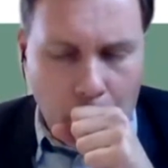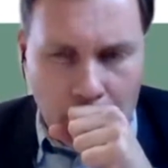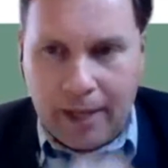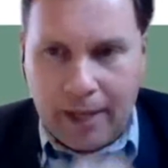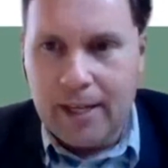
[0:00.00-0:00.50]

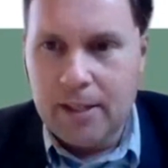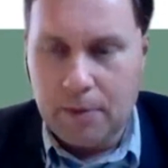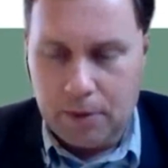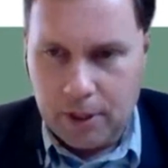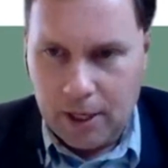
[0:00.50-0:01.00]
And they
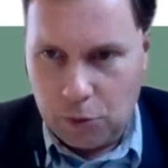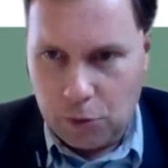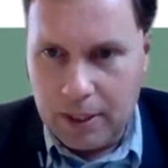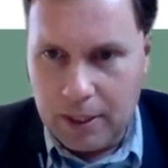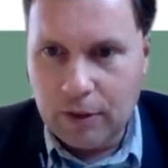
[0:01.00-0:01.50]
say to
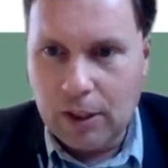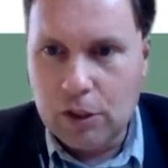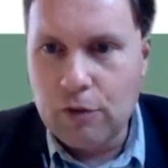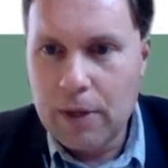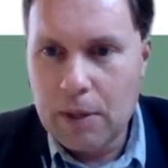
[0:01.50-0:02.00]
believe that it's
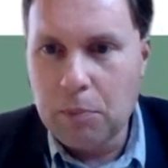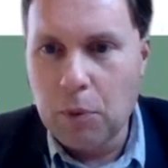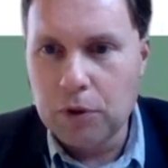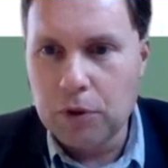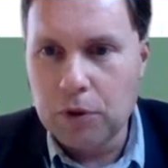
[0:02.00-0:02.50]
very
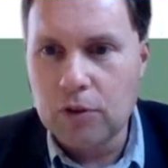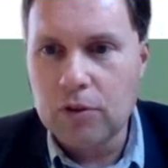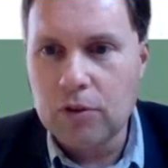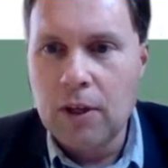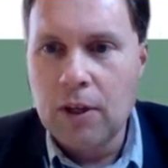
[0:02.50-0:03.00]
important
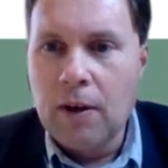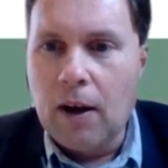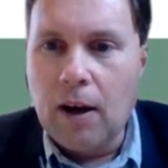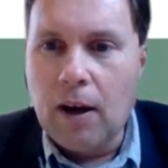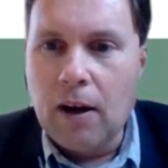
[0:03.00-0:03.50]

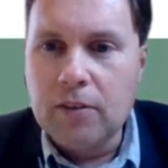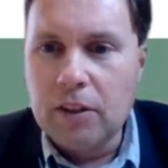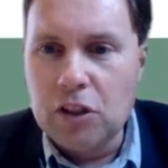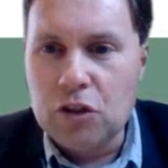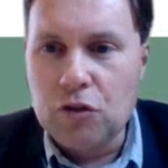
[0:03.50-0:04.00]
that the
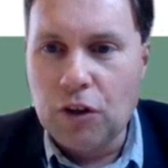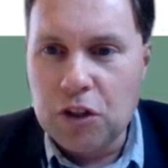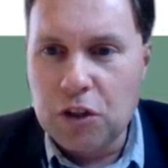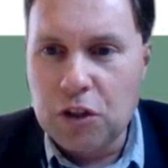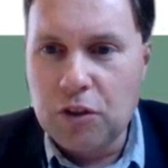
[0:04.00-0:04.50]
structure,
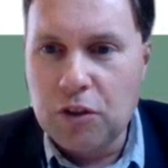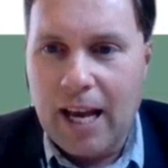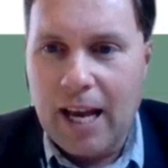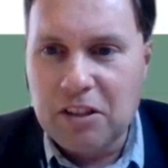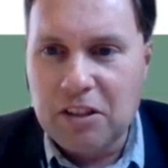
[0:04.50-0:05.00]
the asset, the
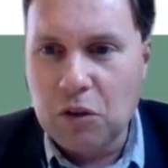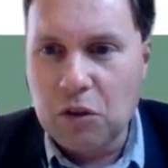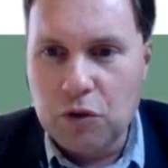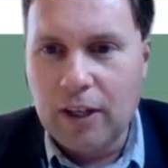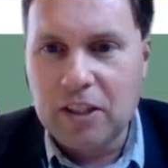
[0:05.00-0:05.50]

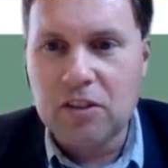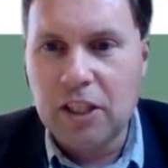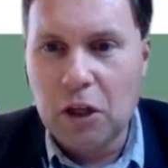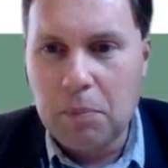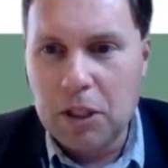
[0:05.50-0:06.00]
contracts, the
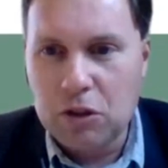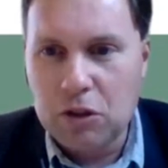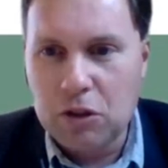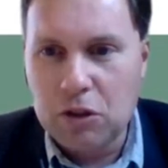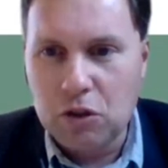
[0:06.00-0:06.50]
setup is
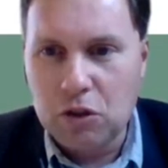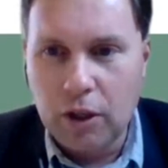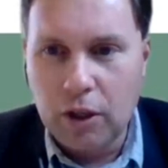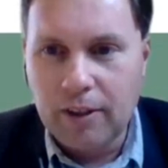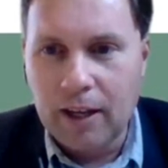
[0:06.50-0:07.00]
solid and
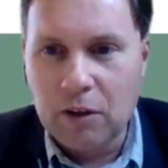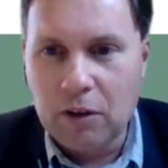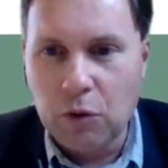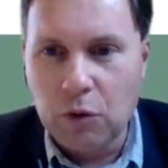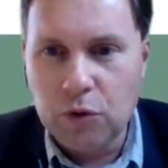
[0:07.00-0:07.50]
controlled.
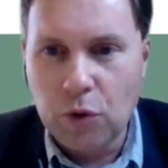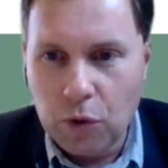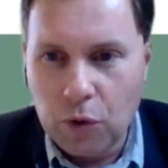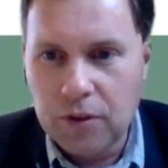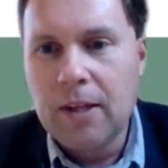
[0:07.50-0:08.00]

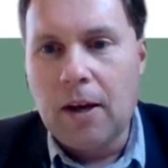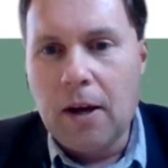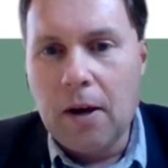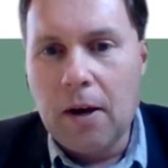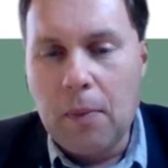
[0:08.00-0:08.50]

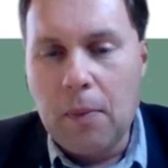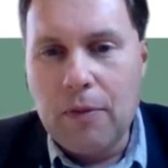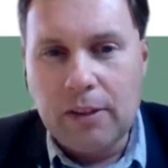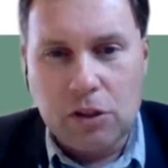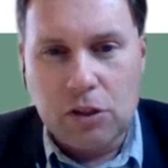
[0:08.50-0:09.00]
I think this
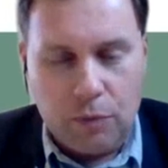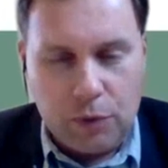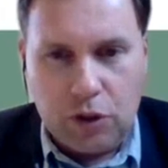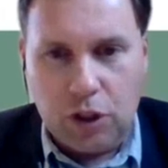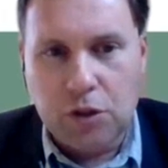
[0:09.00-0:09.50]
is something you
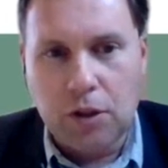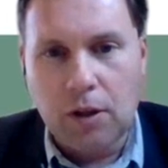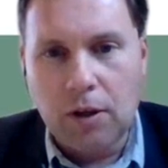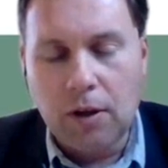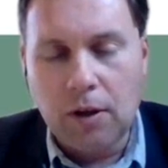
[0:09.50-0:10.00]
just
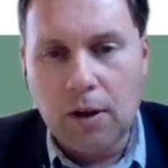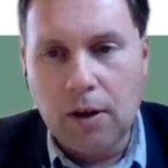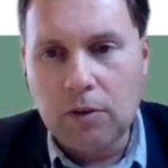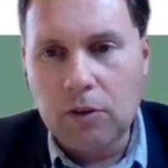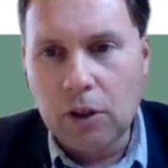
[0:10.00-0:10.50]

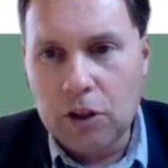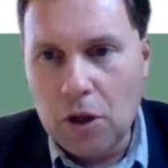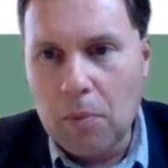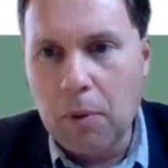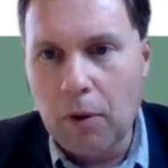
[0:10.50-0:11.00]
touched
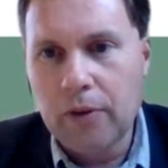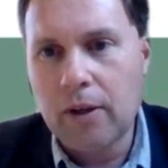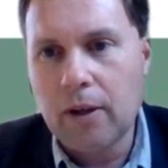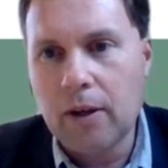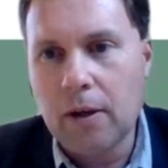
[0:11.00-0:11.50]
upon.
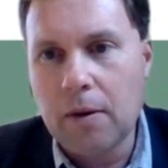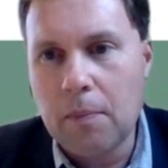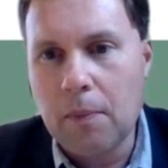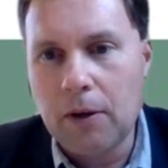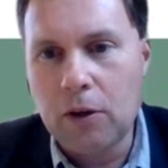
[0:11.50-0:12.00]

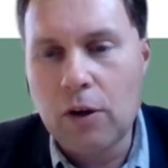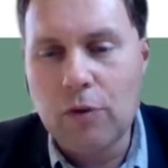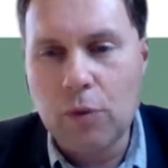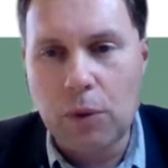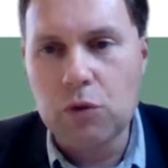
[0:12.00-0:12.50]
I don't know if
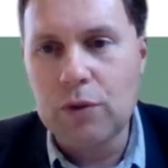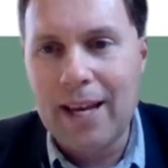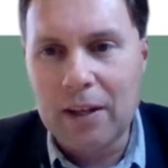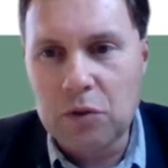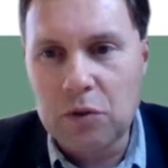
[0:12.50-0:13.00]
you want to
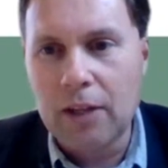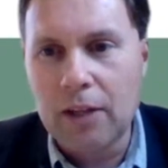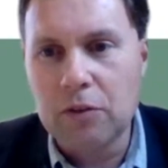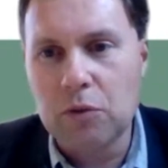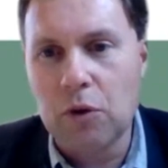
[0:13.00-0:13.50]
react to
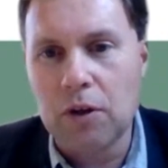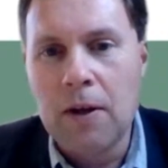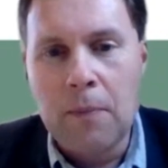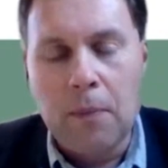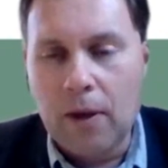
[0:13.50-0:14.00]
that, or
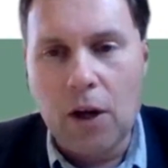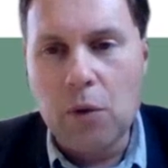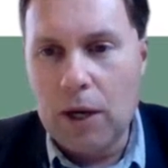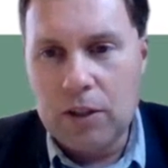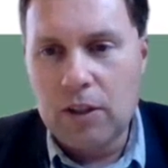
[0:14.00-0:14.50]

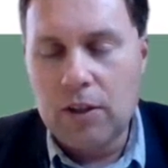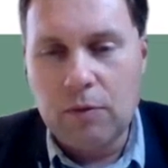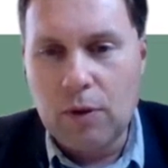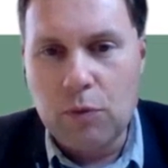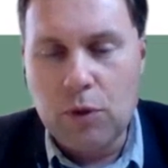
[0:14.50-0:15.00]
otherwise
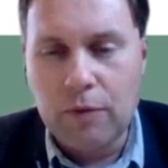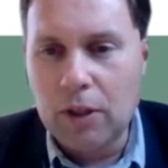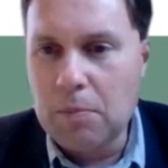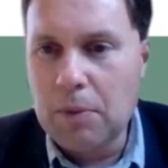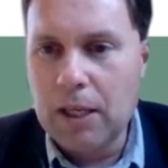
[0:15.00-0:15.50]
it would
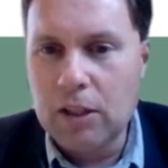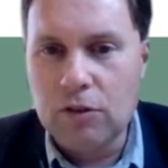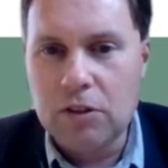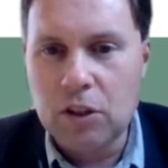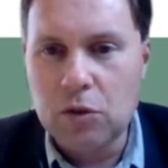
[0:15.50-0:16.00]
definitely be
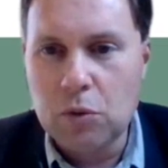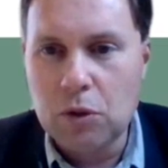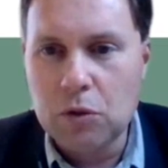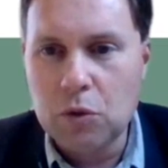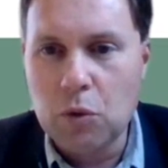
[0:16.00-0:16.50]
interesting
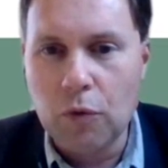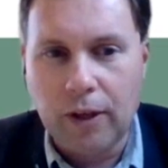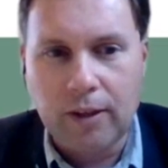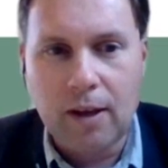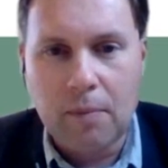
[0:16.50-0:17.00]
to
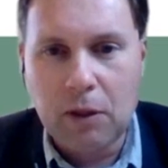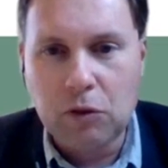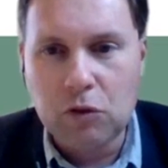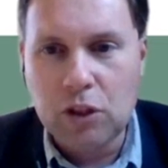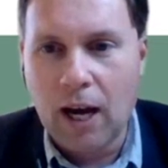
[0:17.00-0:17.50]
contact them and to
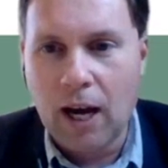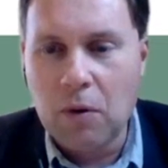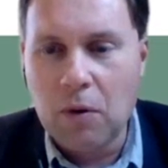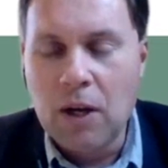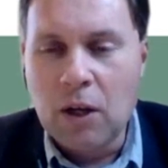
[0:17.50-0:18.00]
see
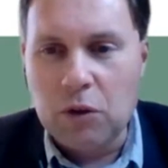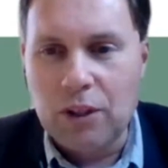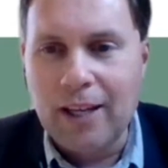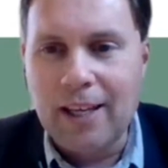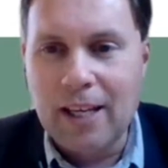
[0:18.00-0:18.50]
how, because
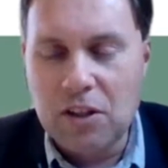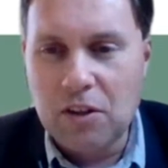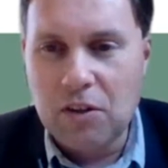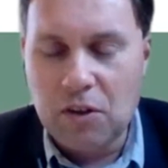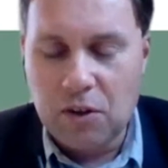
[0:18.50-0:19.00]
I guess
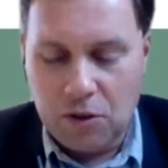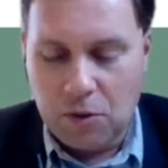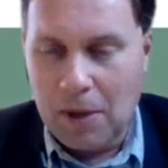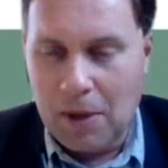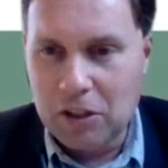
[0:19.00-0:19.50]
the
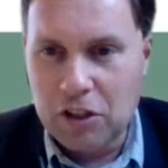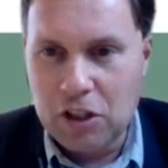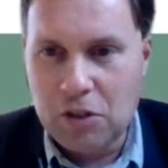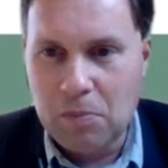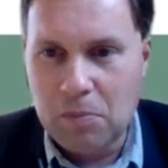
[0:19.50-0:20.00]
message is
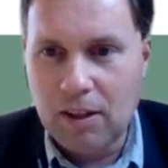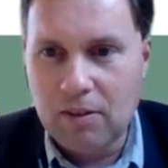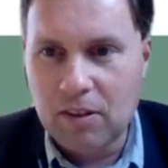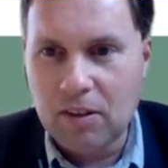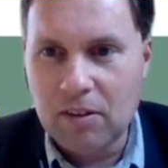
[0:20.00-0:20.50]
a bit that
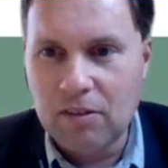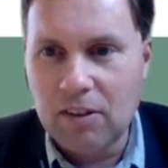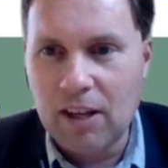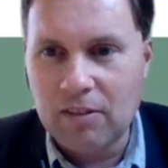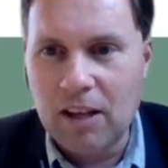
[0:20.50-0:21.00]

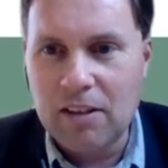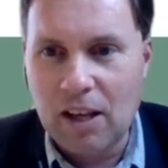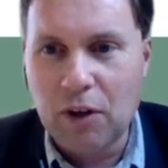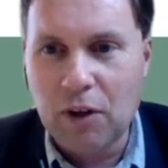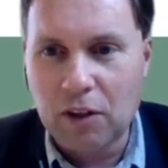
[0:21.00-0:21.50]

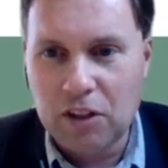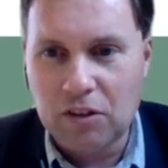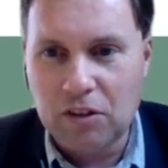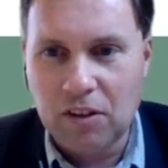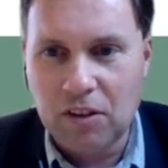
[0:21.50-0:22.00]
they've got it
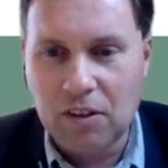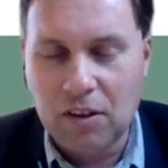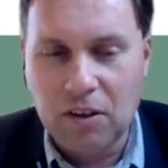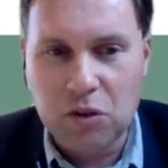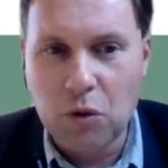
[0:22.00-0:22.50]

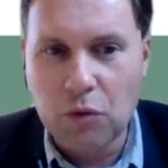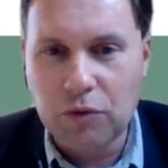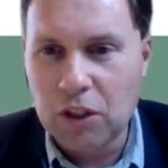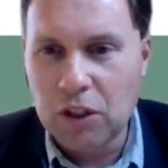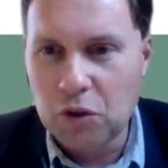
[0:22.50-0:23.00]
solved
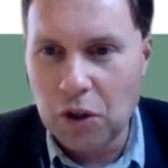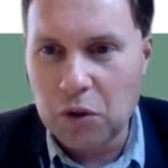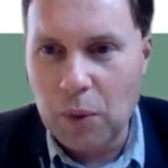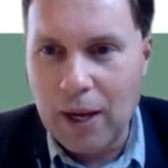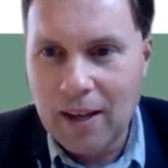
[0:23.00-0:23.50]
in a
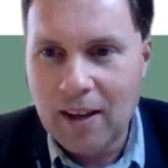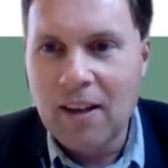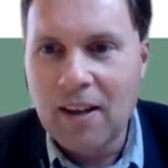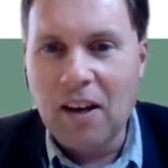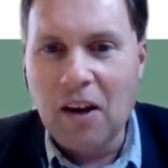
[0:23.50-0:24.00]
solid way
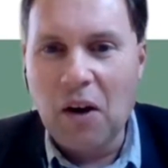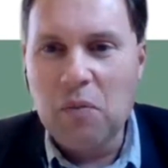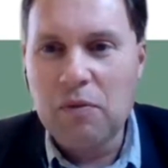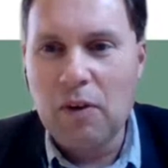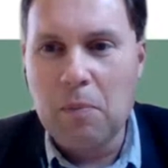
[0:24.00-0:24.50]

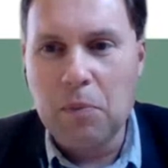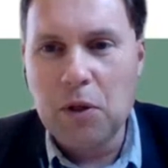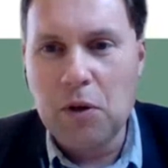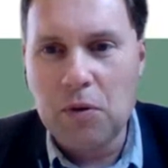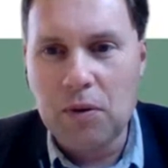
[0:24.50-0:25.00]
with
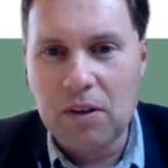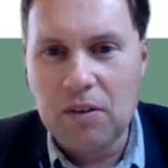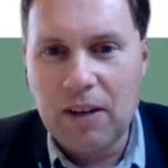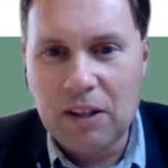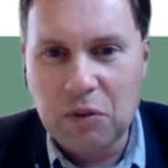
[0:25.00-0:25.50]
Amplio
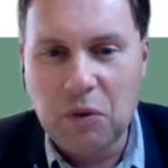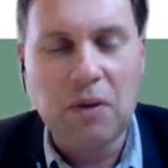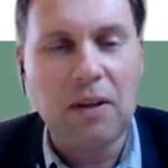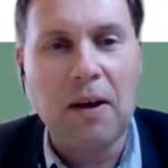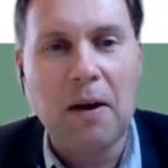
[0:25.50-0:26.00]

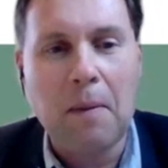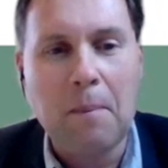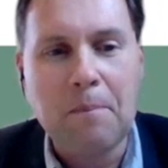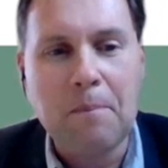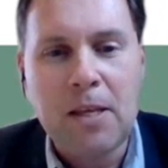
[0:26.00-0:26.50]
rental.
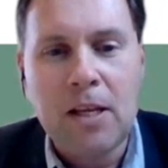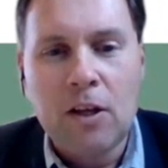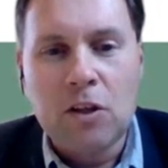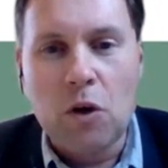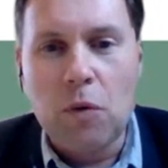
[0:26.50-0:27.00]

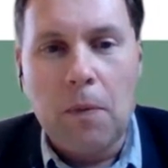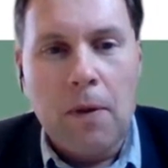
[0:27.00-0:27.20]
So